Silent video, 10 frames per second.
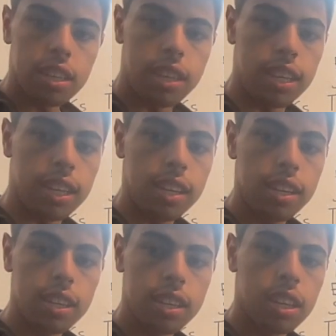D
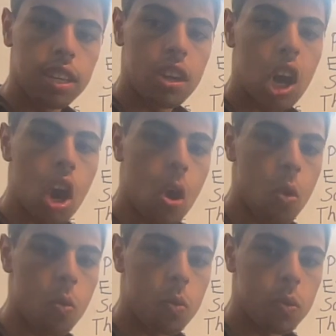
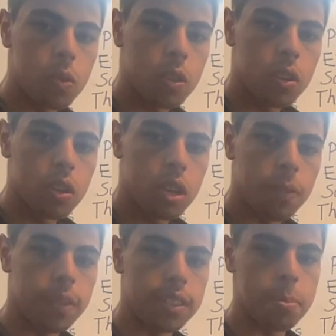O. If
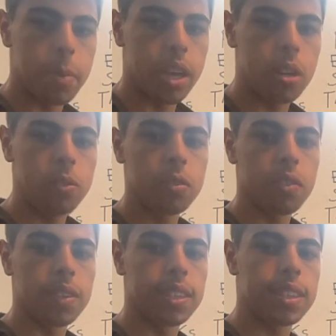it's a male, you
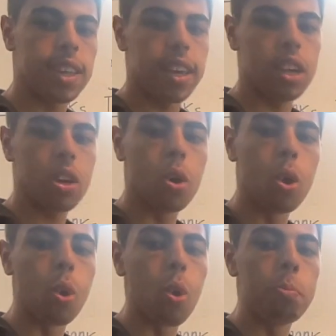would say
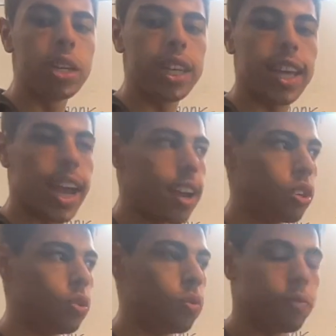
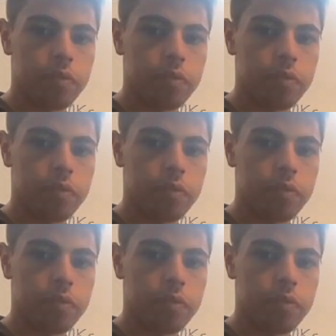obrigado.